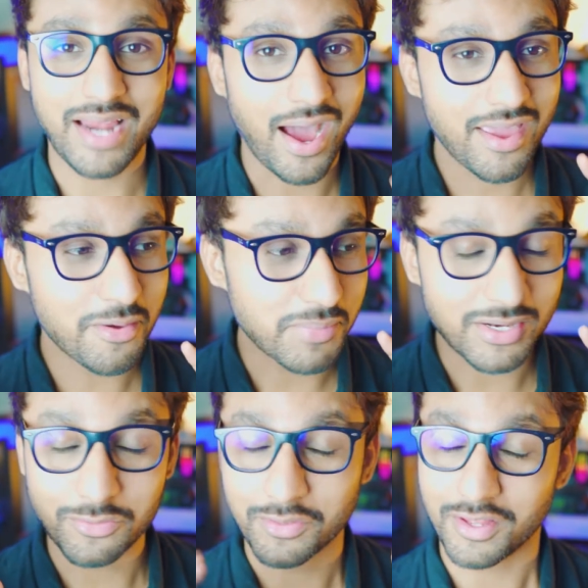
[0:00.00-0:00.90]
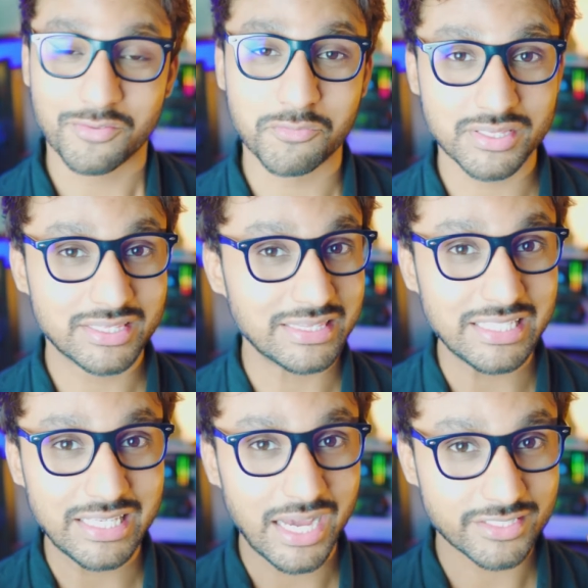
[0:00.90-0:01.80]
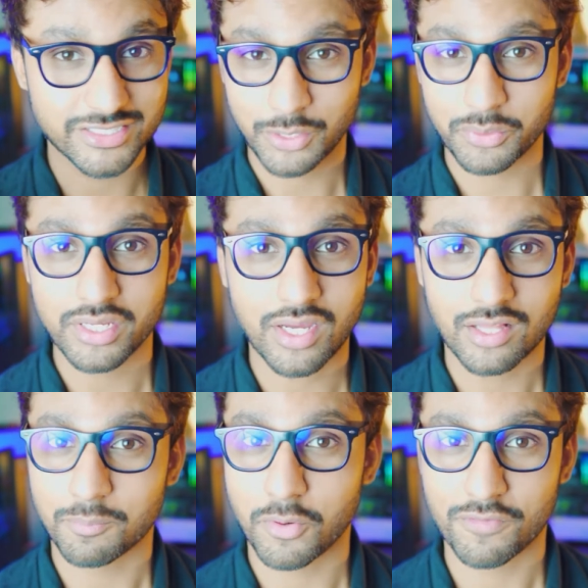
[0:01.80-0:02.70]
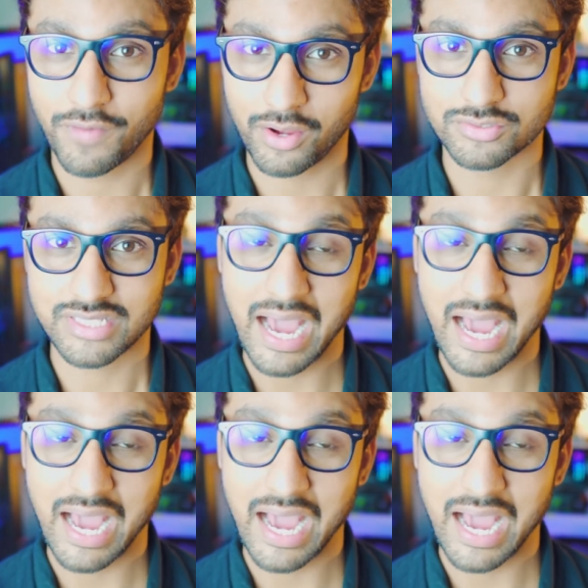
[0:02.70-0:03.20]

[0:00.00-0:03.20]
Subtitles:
I am in love with the Sony color profiles.